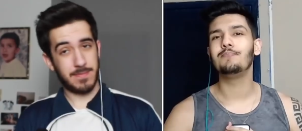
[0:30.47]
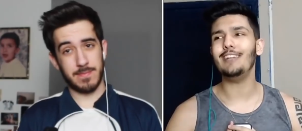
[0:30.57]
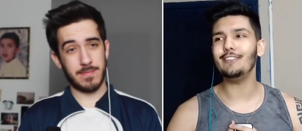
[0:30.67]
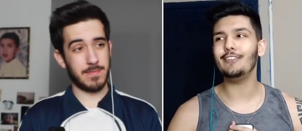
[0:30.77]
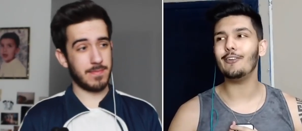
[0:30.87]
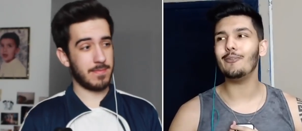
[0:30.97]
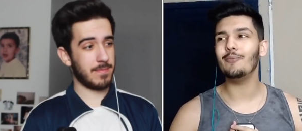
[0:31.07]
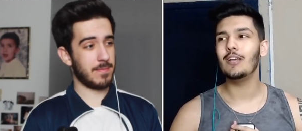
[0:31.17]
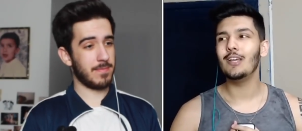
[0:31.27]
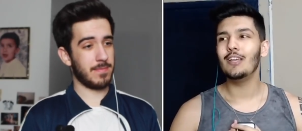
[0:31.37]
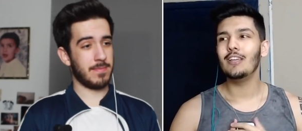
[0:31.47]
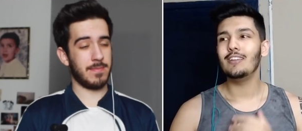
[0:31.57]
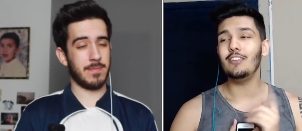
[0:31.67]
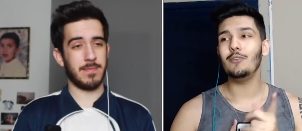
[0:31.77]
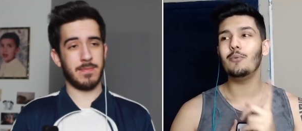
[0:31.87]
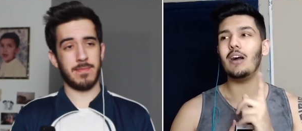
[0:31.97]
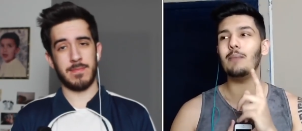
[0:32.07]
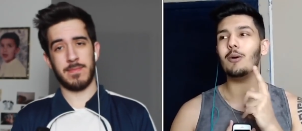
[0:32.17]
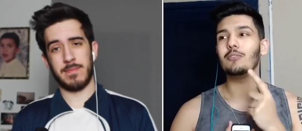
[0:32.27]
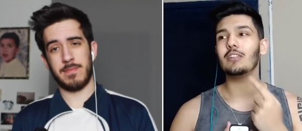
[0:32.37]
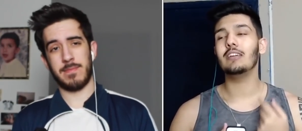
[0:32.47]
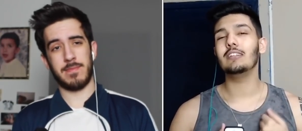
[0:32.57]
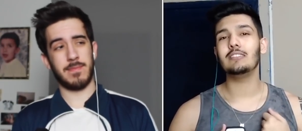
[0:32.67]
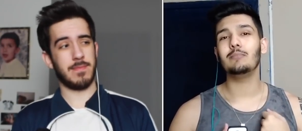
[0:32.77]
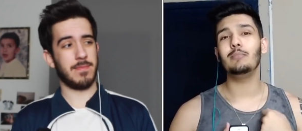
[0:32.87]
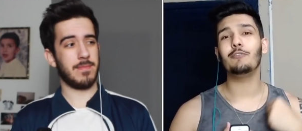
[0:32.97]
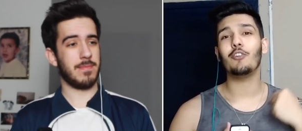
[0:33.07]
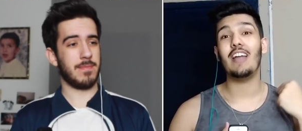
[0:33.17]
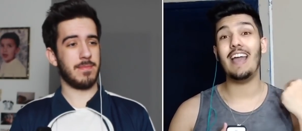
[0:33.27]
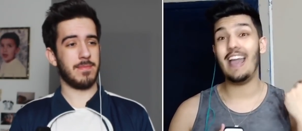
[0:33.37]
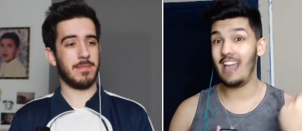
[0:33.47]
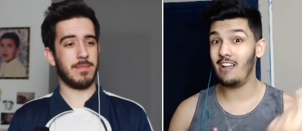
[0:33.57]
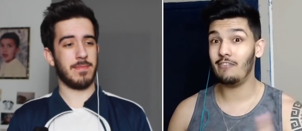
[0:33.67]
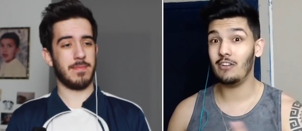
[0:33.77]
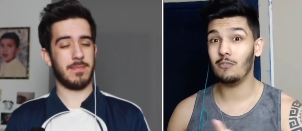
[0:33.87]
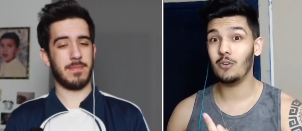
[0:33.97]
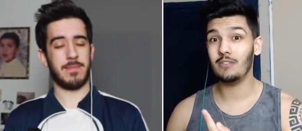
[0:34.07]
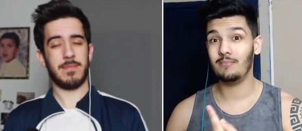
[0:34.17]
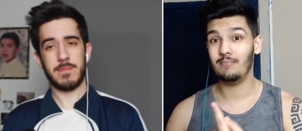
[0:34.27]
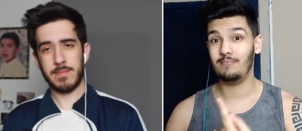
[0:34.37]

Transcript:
Speaker 1: That girl knew about us before everyone.